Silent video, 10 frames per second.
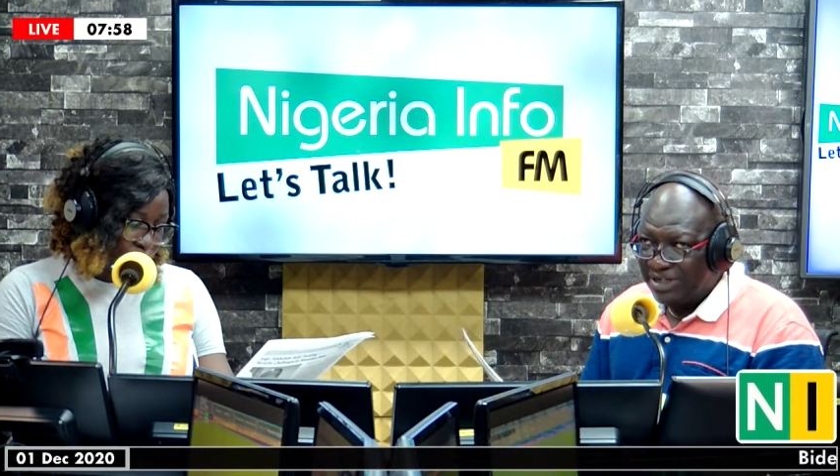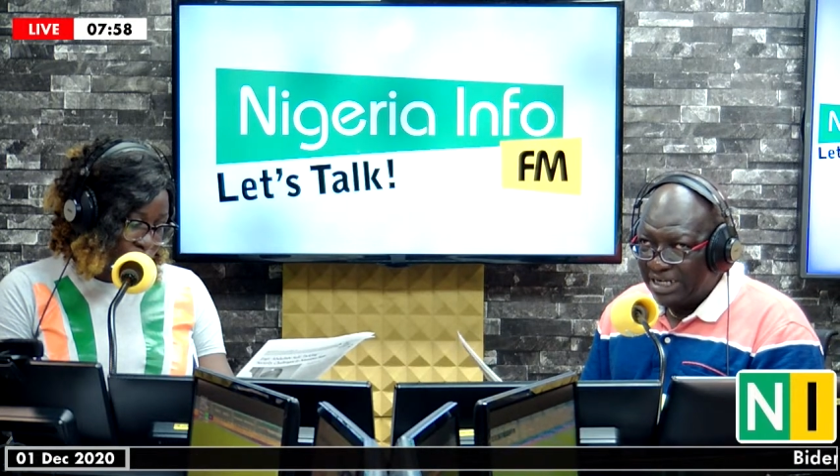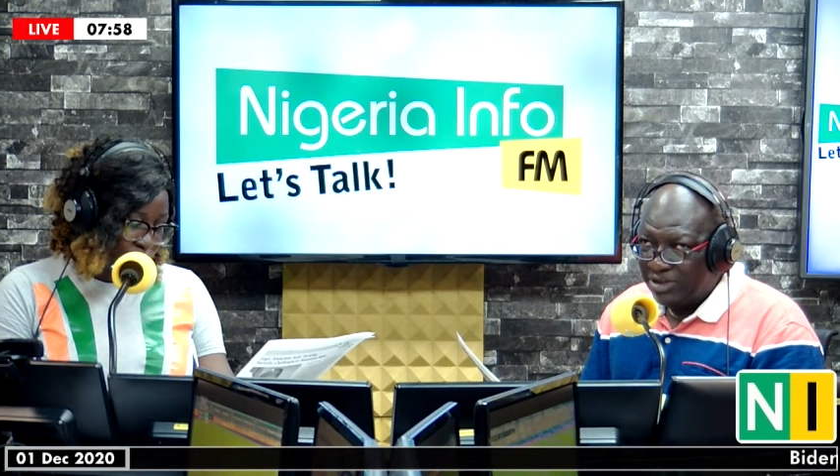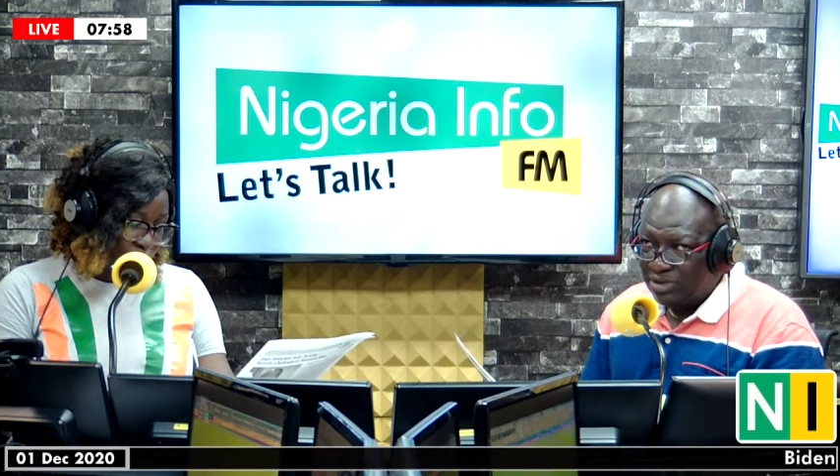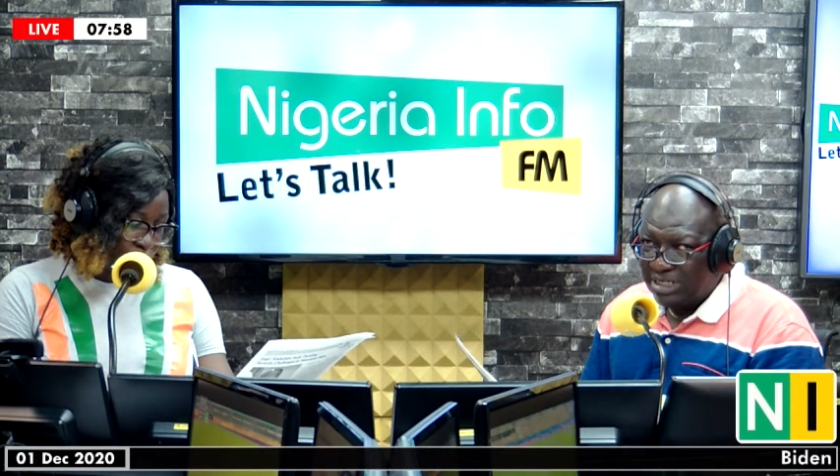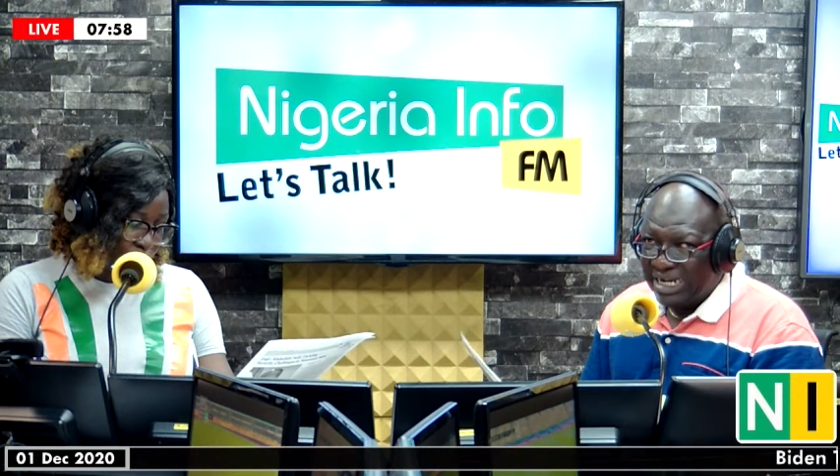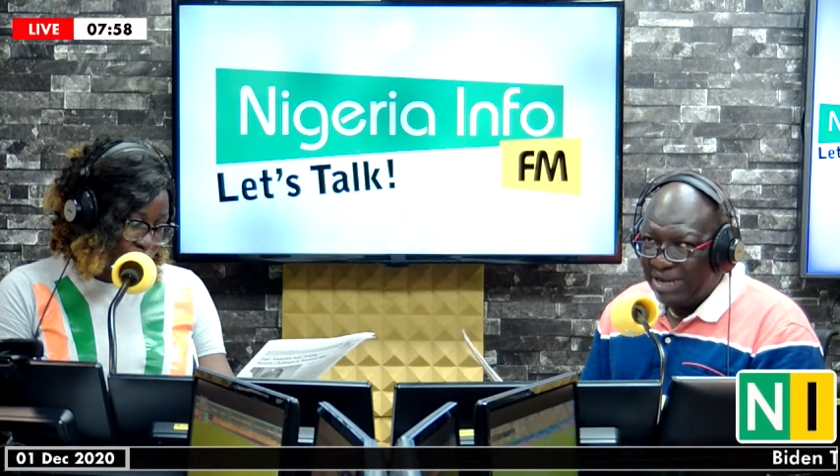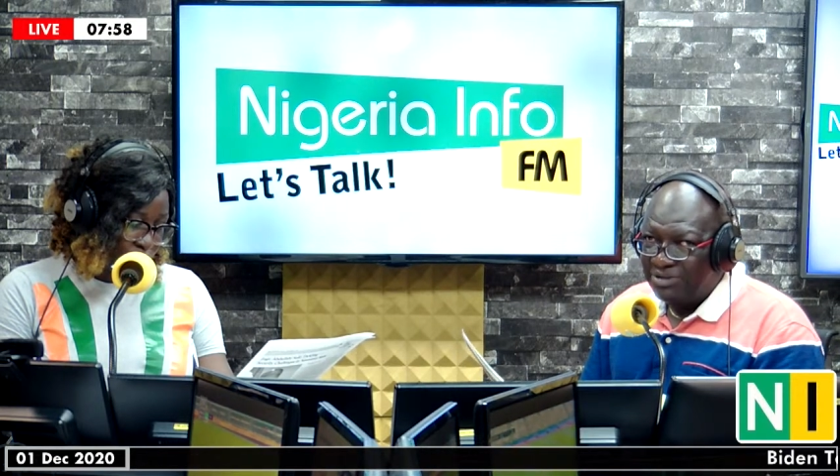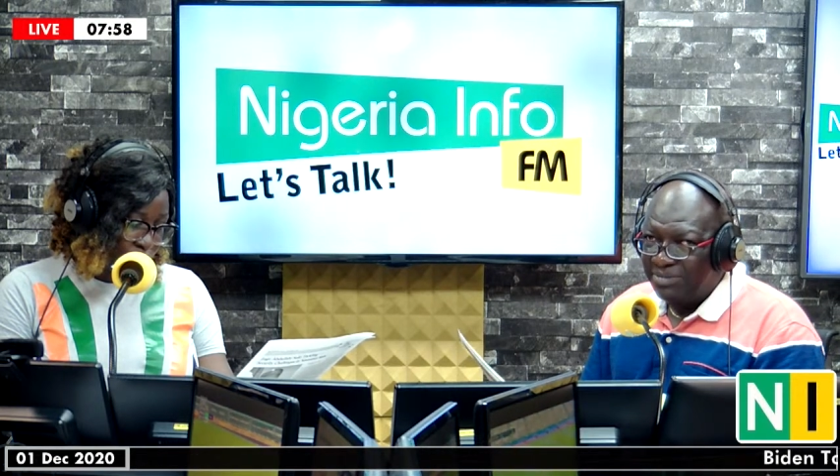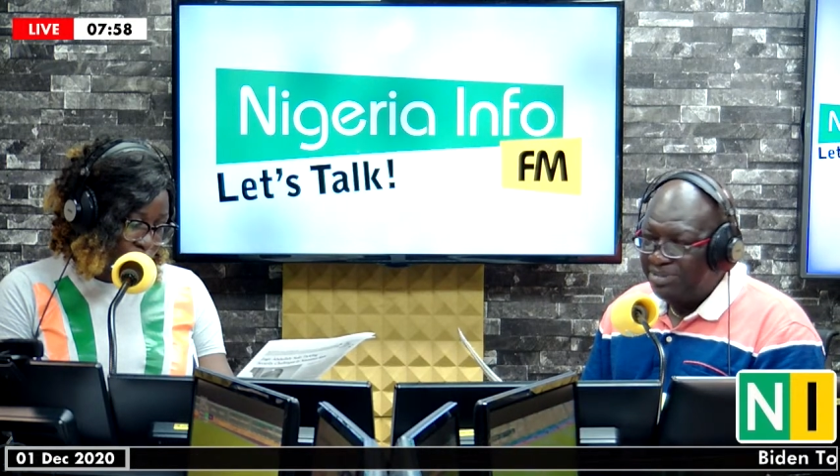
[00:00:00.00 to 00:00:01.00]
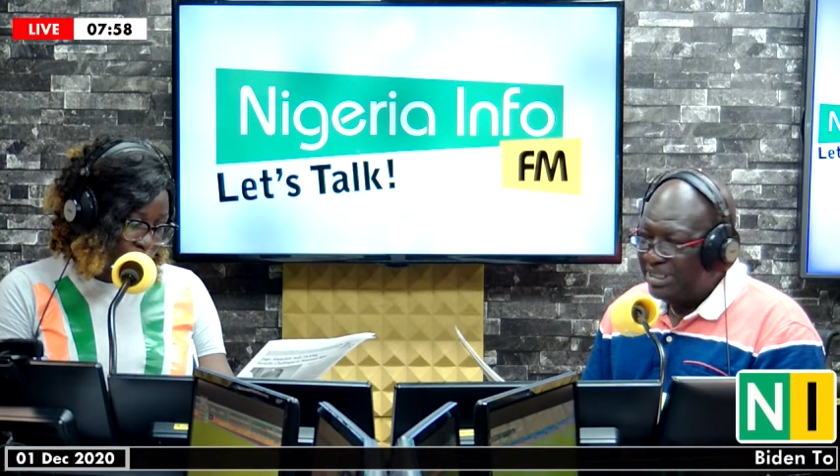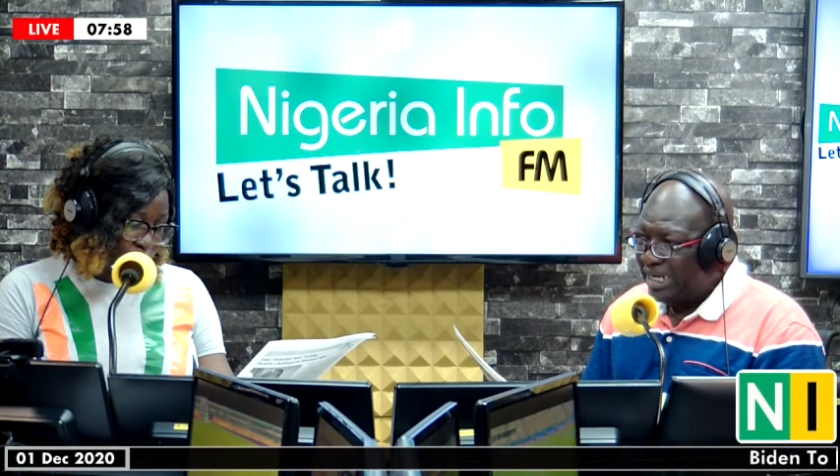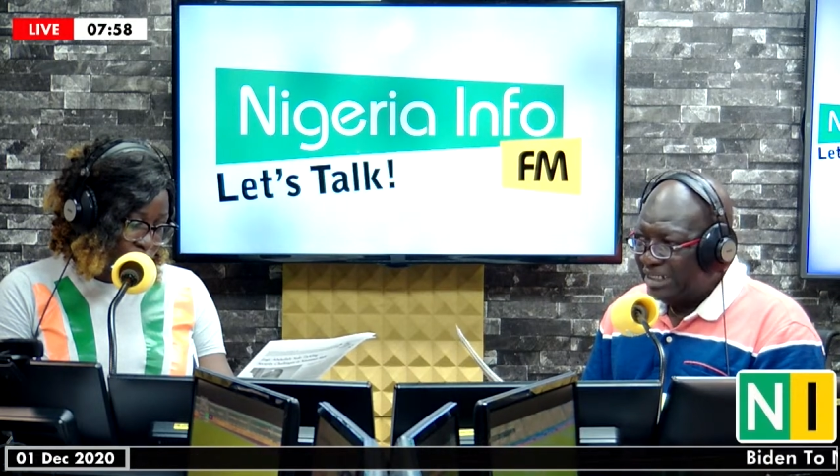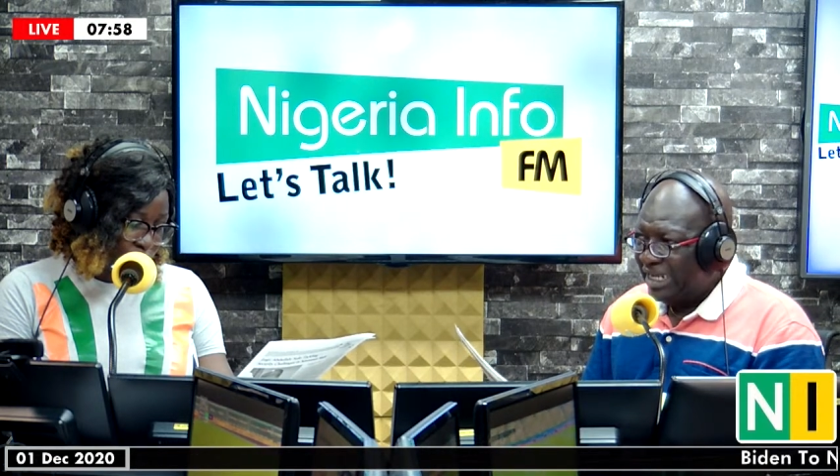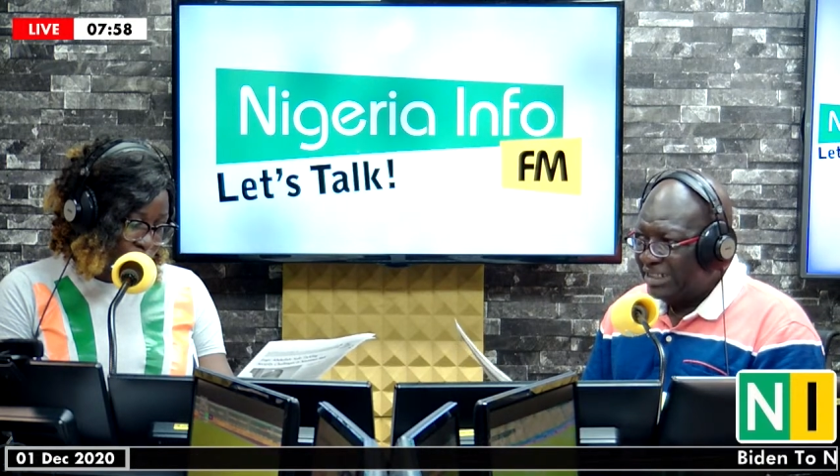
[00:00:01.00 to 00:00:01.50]
You take out the pin and
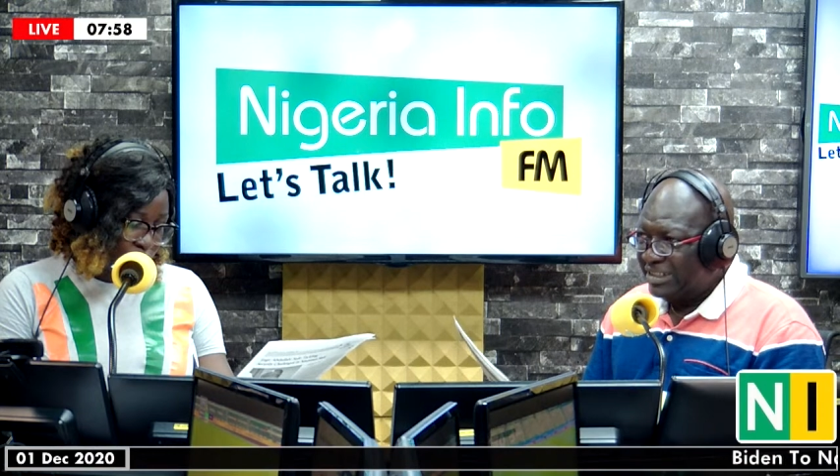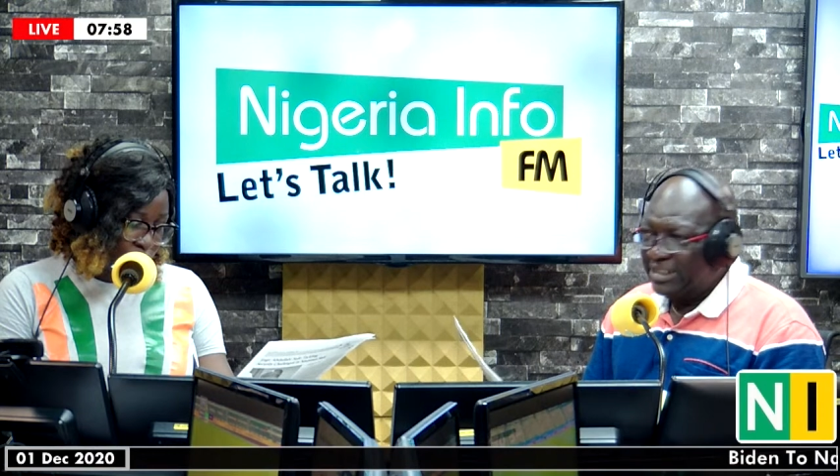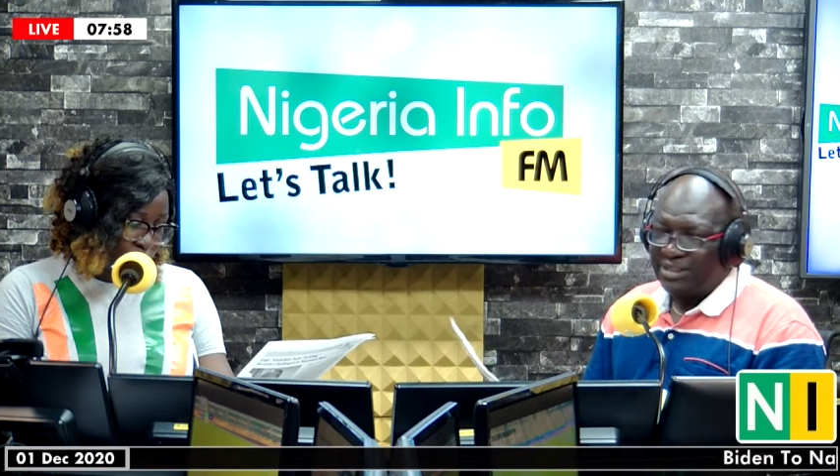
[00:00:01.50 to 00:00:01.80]
that's it.